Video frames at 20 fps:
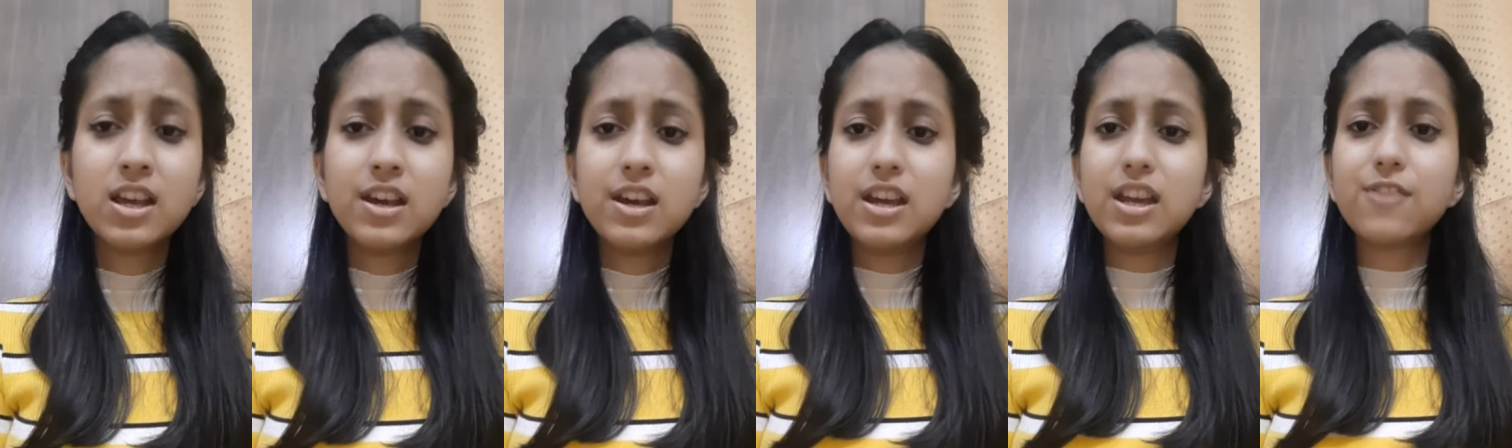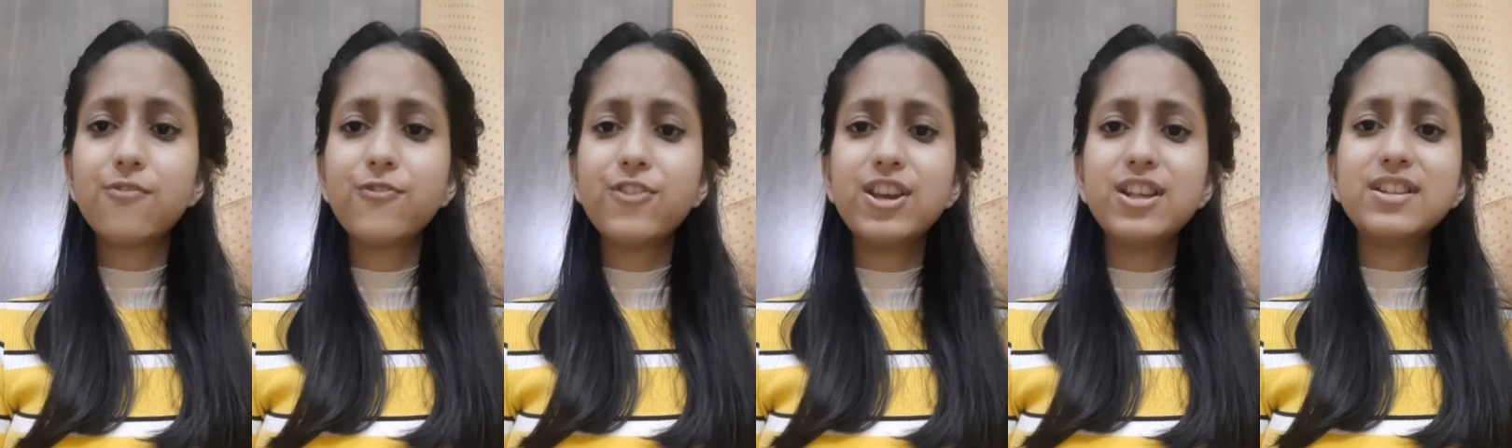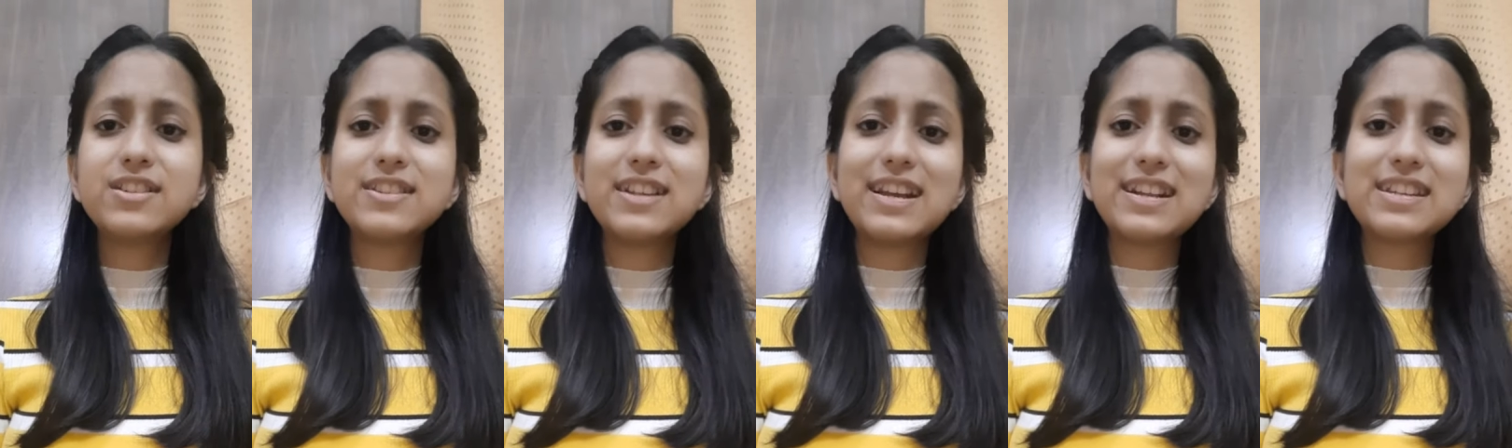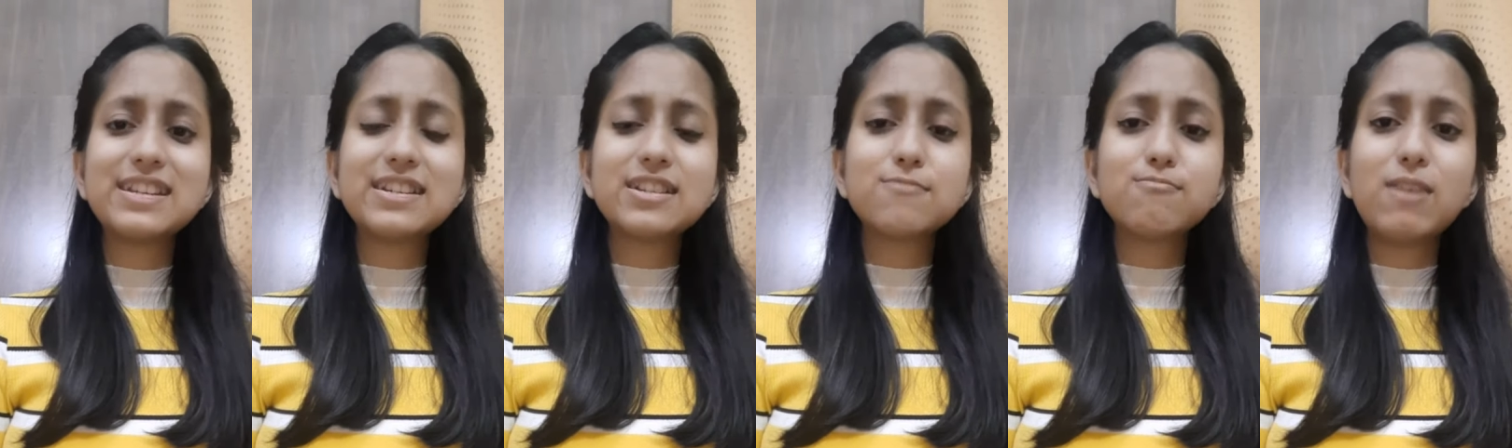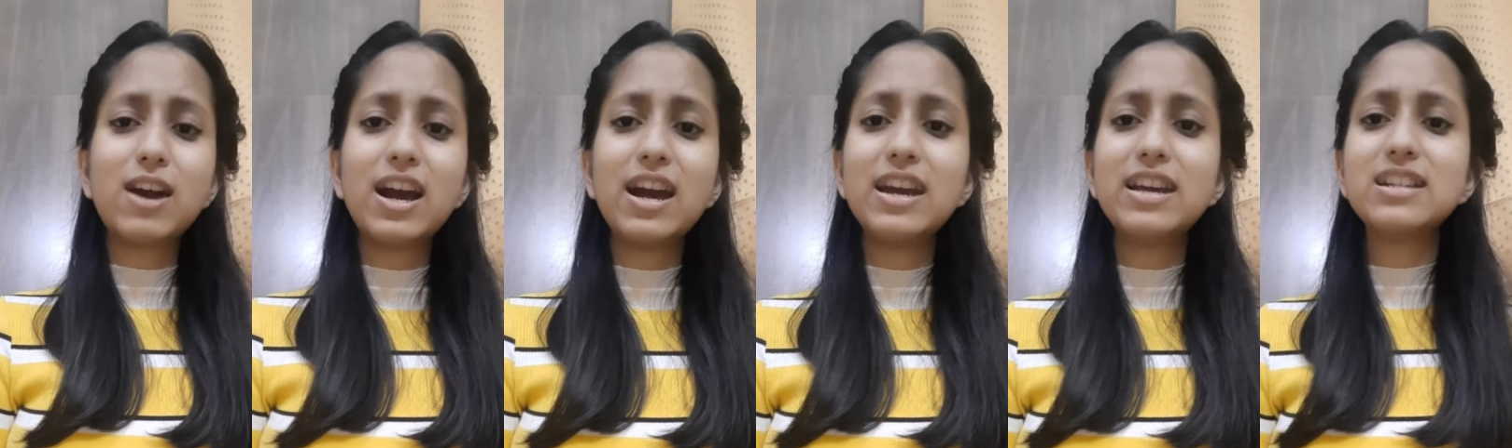It feels like their
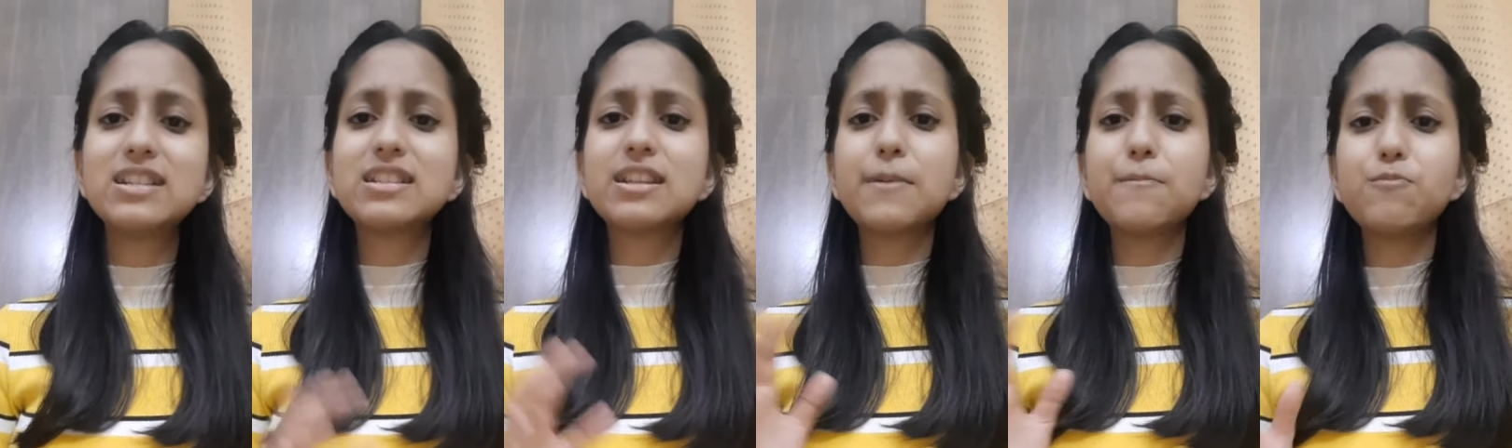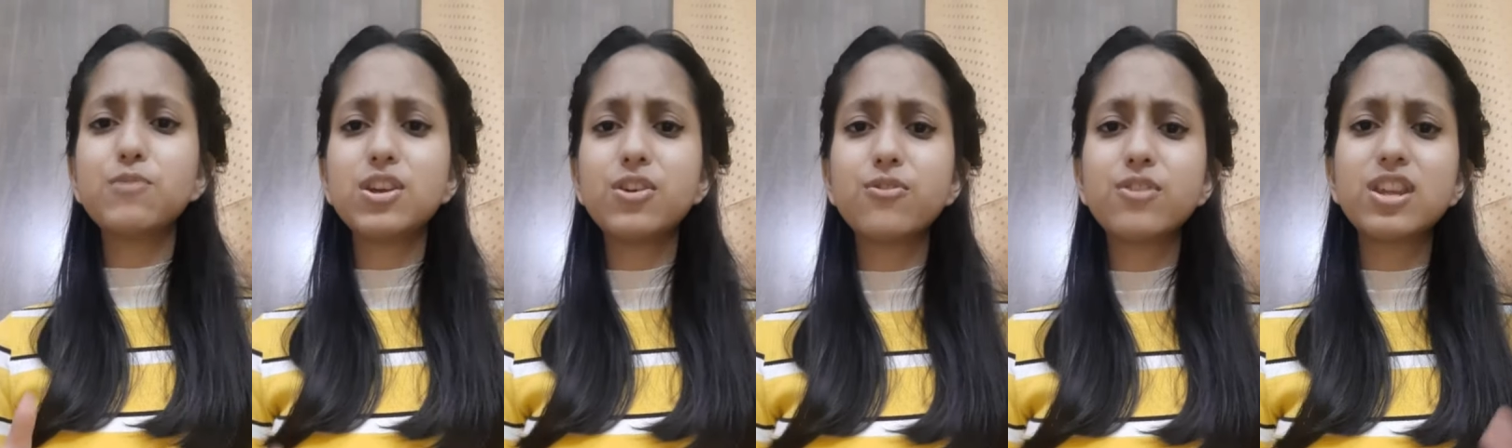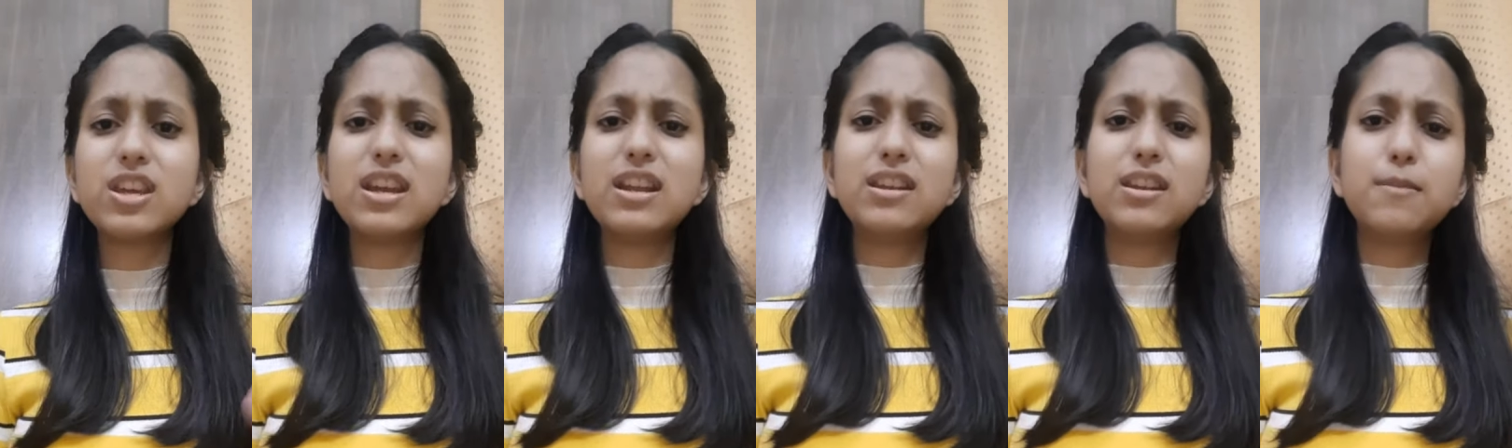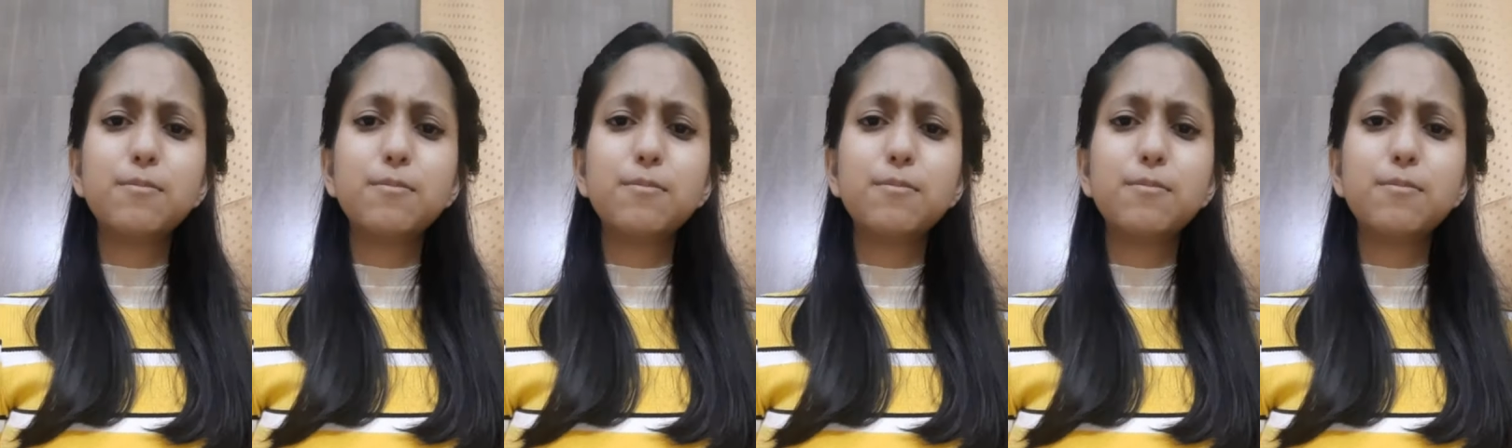smiles, their beauty and